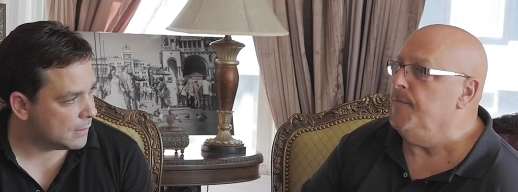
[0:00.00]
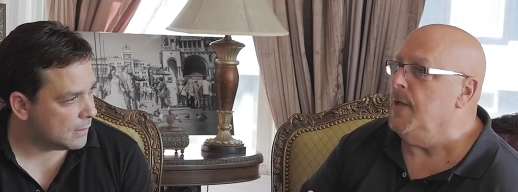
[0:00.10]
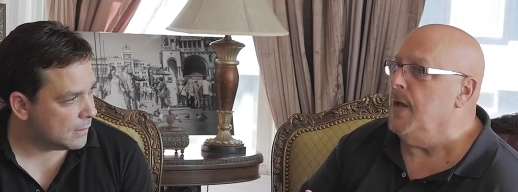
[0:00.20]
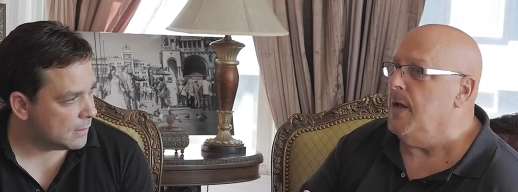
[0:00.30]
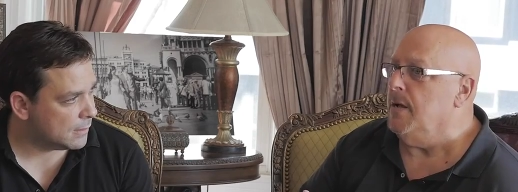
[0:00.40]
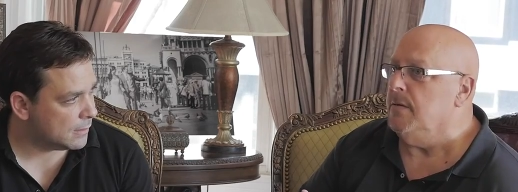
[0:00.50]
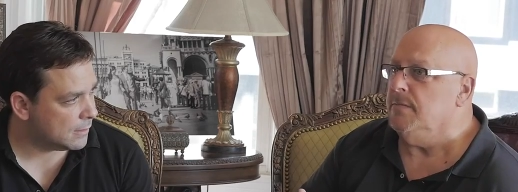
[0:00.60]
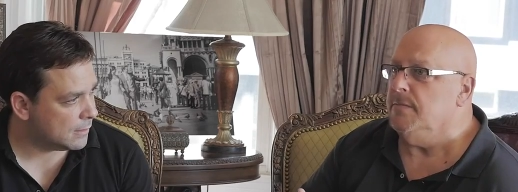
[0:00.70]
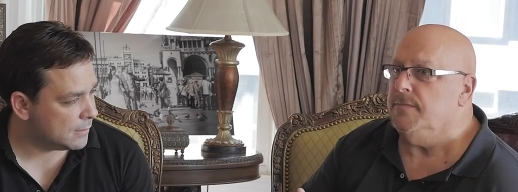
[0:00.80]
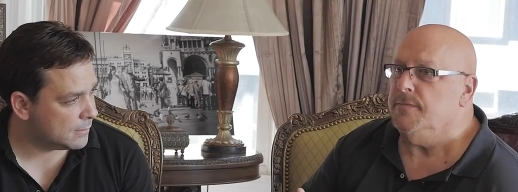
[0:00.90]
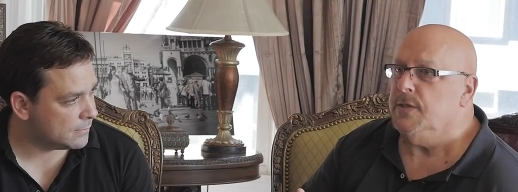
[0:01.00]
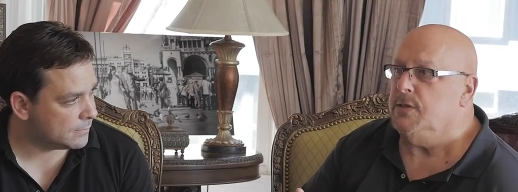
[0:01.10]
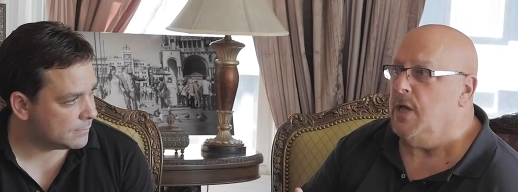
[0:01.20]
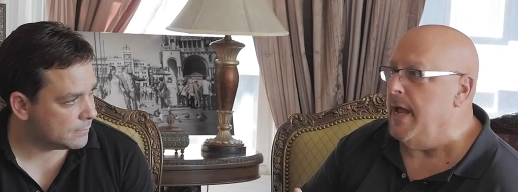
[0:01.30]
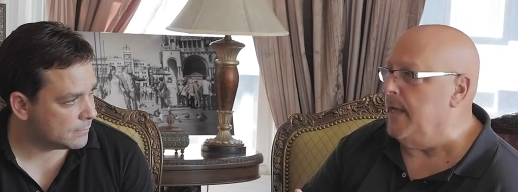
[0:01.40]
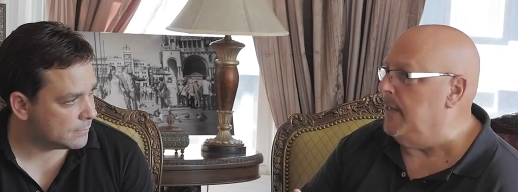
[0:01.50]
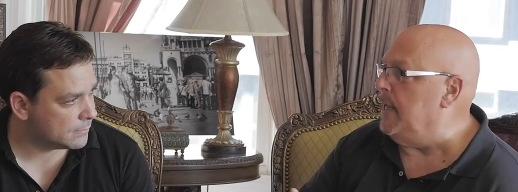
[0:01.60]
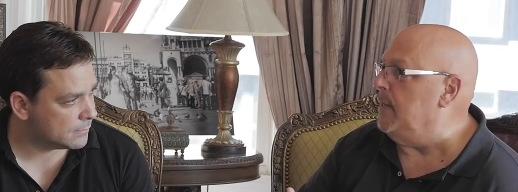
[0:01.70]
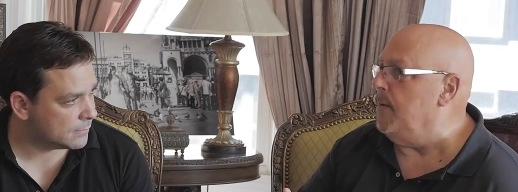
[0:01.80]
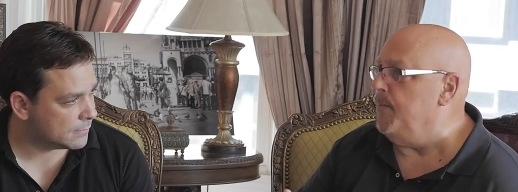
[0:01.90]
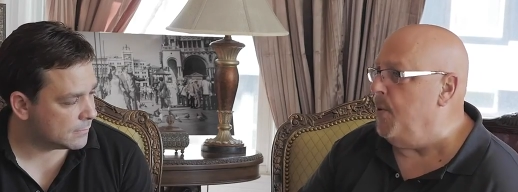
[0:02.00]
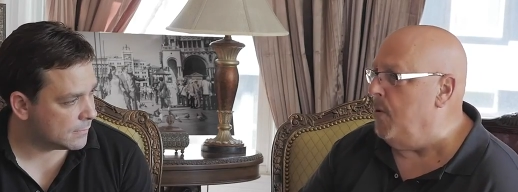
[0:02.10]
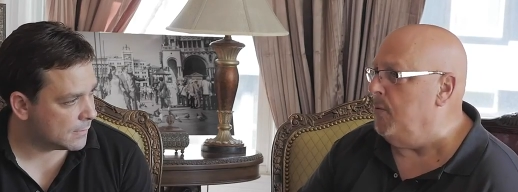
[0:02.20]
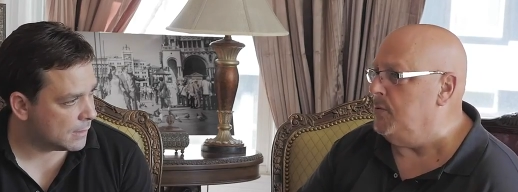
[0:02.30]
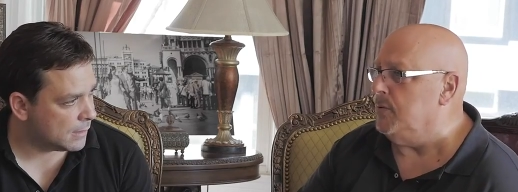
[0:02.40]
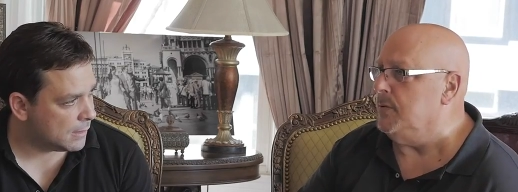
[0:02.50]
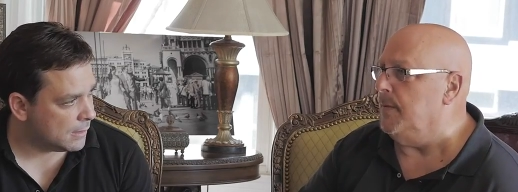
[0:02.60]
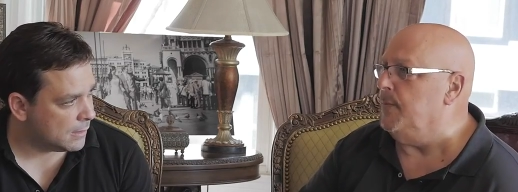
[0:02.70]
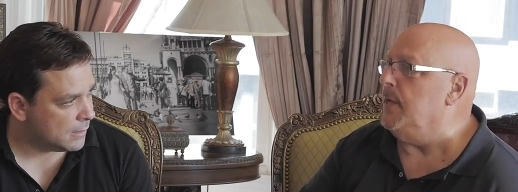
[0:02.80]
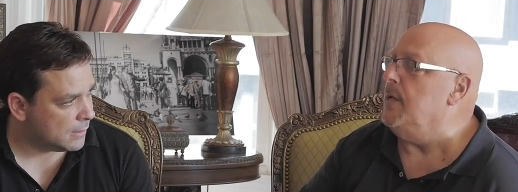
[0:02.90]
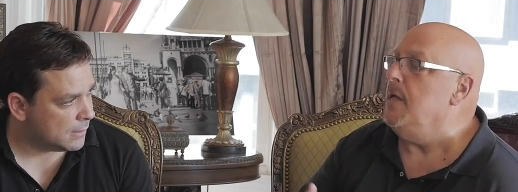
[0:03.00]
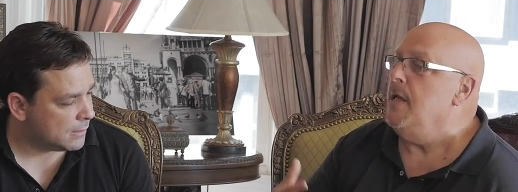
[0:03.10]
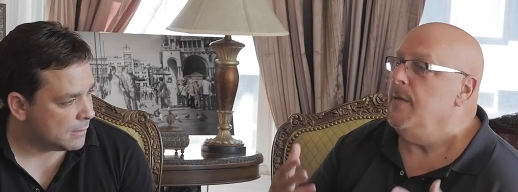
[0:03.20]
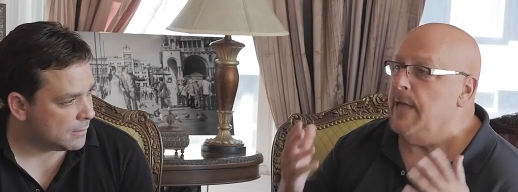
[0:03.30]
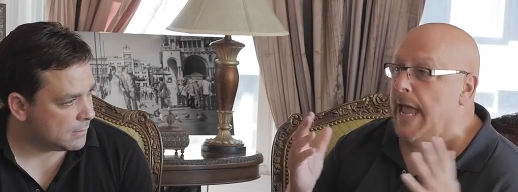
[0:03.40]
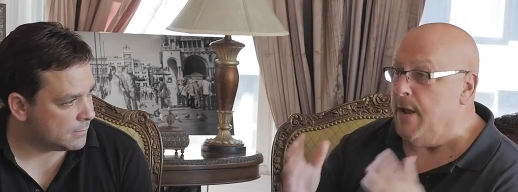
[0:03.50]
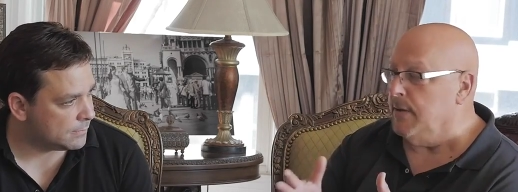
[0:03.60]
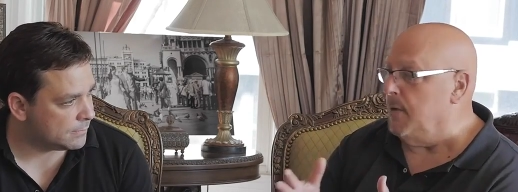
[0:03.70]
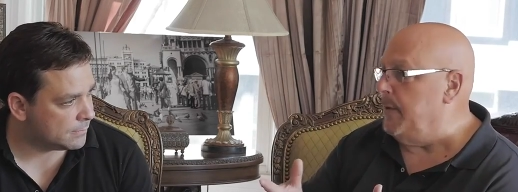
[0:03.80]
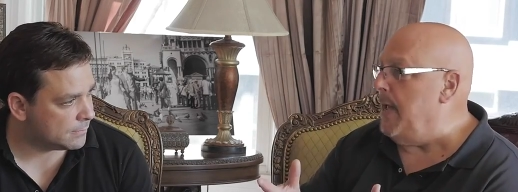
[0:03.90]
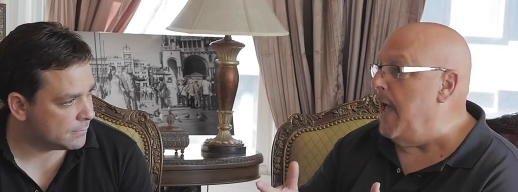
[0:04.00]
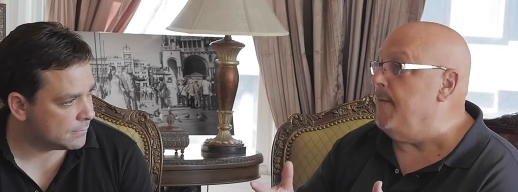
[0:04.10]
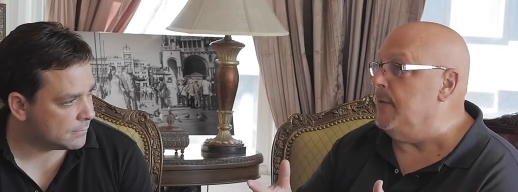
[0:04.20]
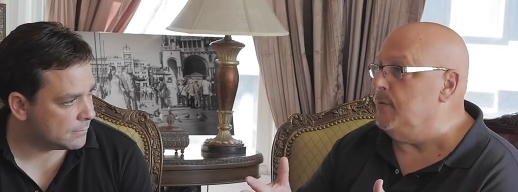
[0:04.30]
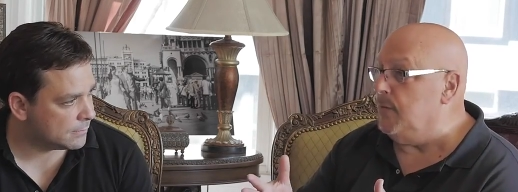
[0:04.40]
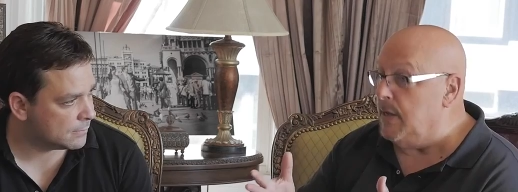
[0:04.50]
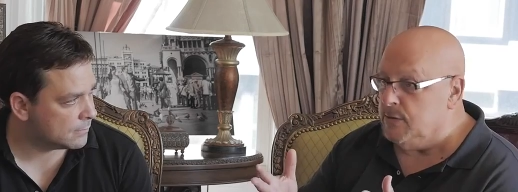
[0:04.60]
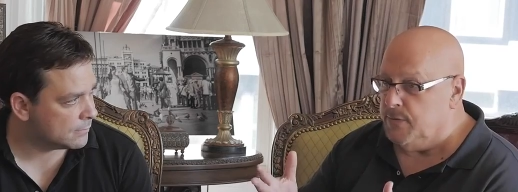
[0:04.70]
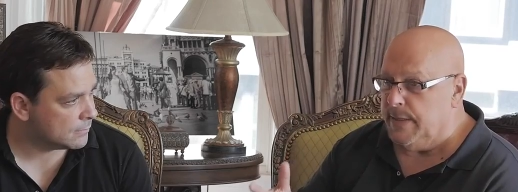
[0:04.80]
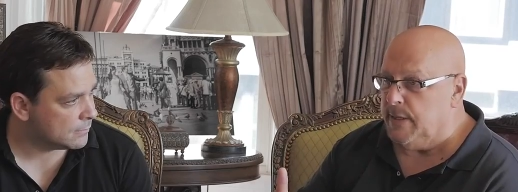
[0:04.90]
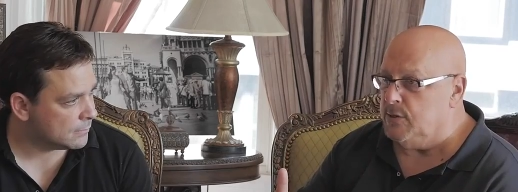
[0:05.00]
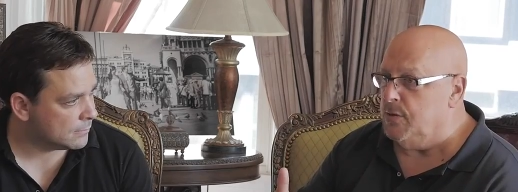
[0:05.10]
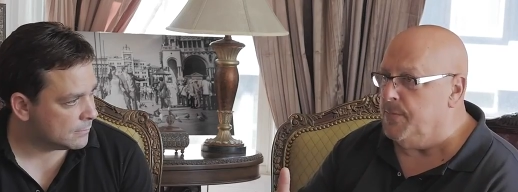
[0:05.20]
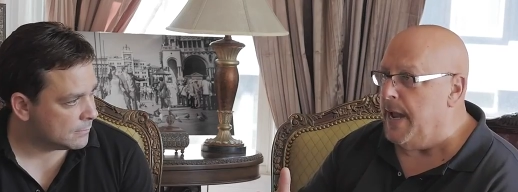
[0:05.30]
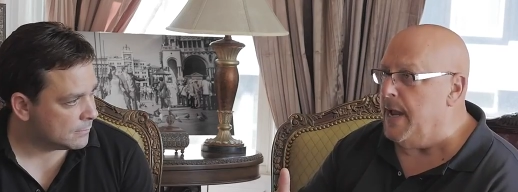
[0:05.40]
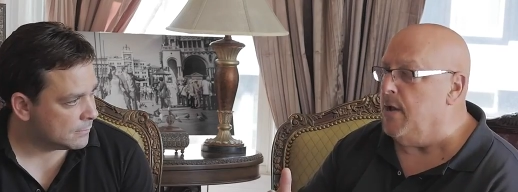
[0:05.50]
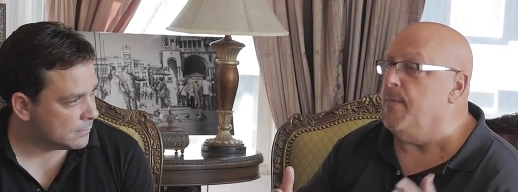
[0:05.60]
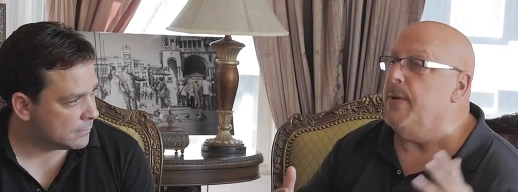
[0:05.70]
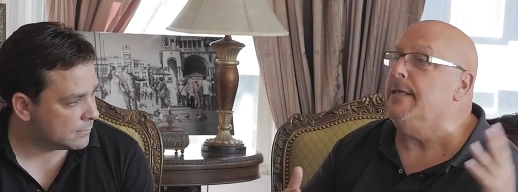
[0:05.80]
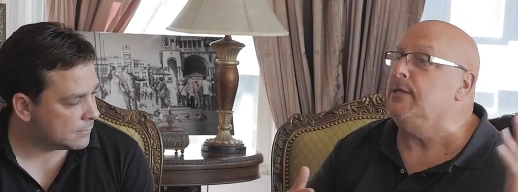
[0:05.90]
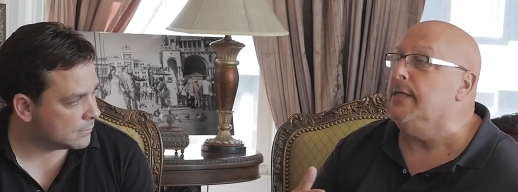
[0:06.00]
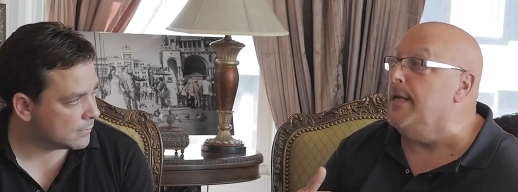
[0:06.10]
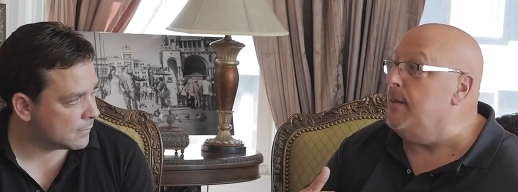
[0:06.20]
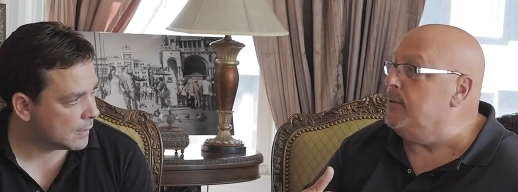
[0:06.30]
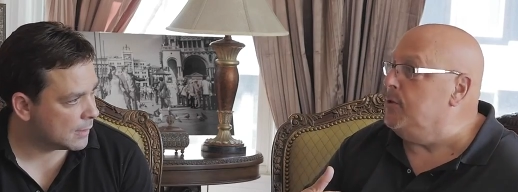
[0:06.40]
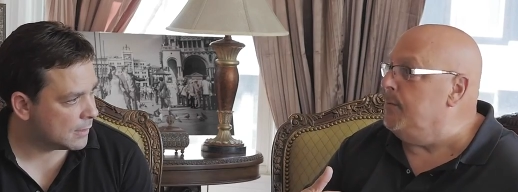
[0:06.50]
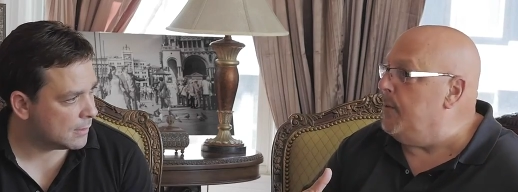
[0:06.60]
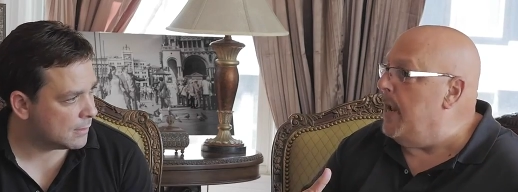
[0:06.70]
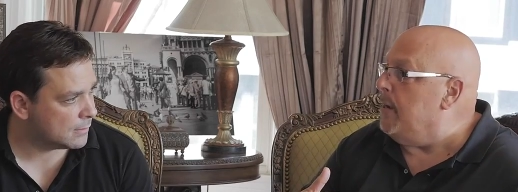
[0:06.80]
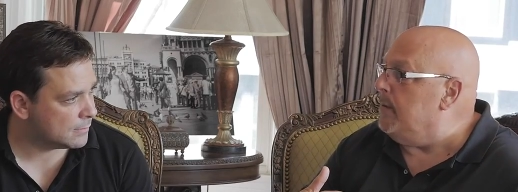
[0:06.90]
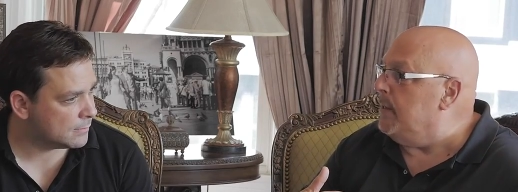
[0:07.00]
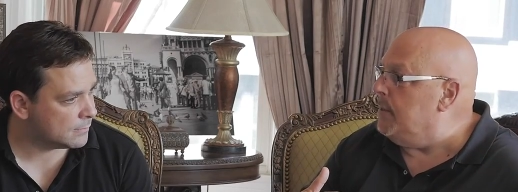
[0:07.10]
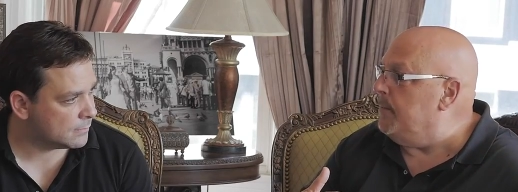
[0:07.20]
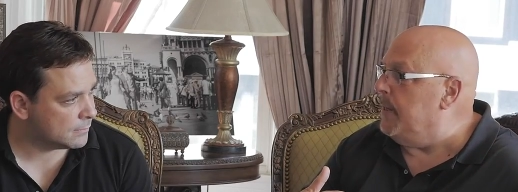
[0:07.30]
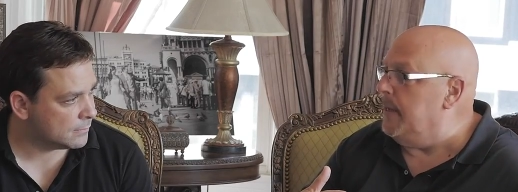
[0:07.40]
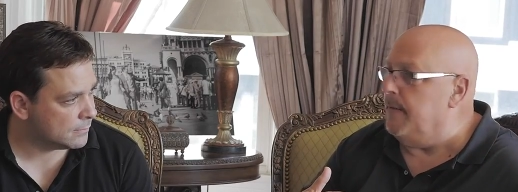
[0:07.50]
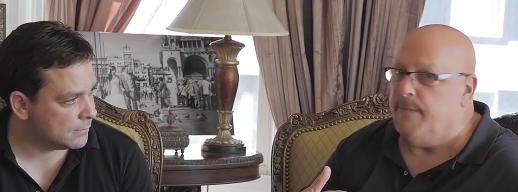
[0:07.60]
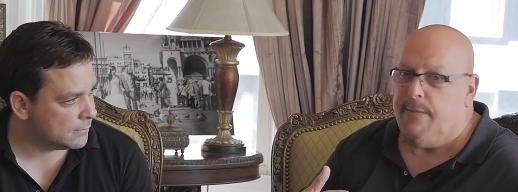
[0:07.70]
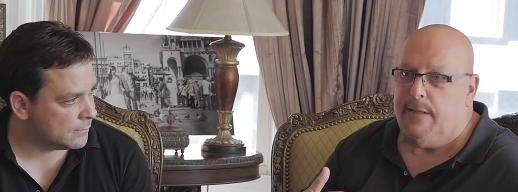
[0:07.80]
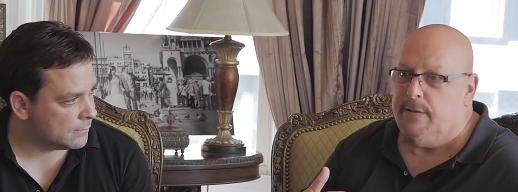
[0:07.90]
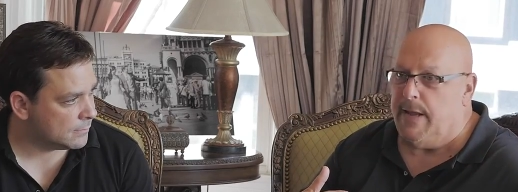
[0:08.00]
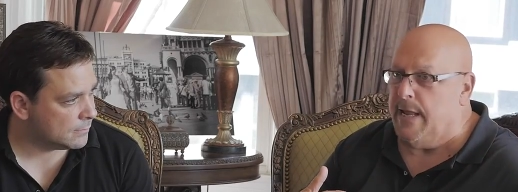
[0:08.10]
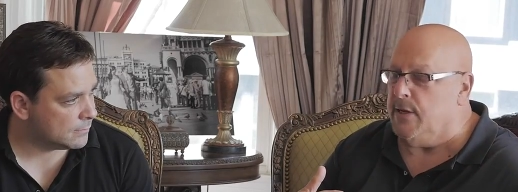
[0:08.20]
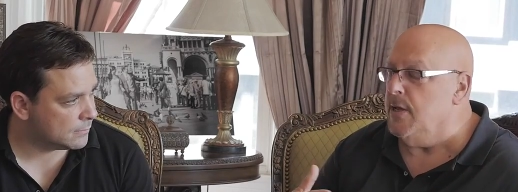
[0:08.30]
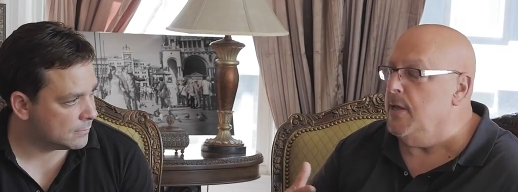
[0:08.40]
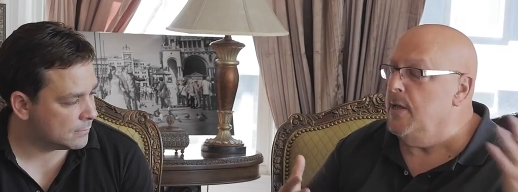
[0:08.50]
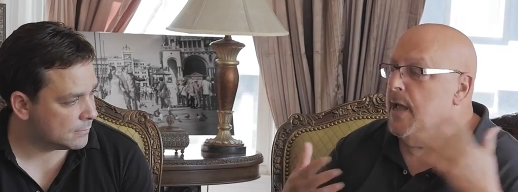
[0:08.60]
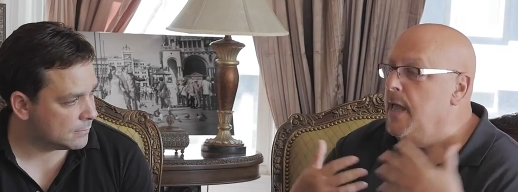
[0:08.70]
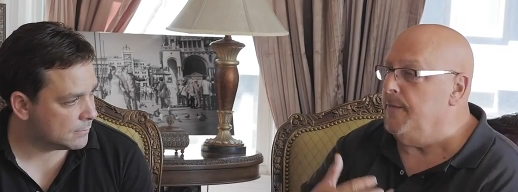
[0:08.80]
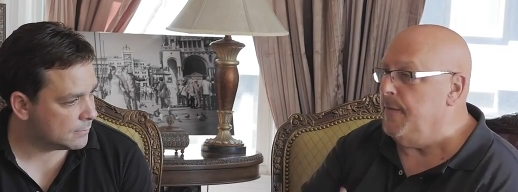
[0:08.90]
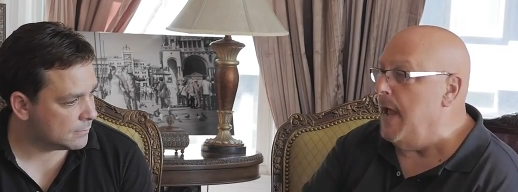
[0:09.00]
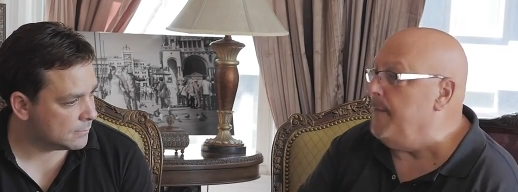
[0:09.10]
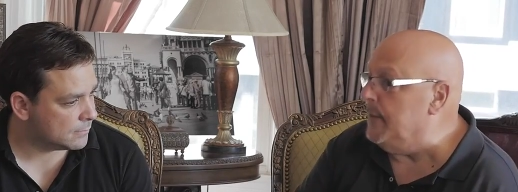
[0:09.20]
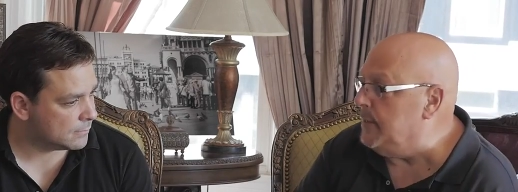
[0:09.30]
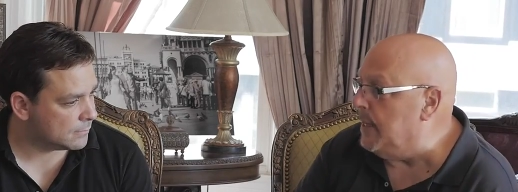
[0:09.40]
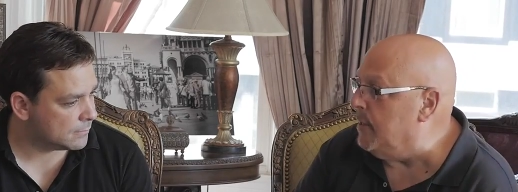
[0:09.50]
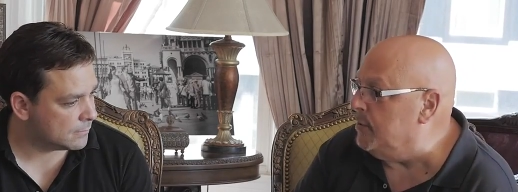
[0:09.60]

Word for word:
Speaker 1: um, styling a pose or something the angle that we have is, is really a super angle, but there's another super angle that someone could get from another end. And if you have the second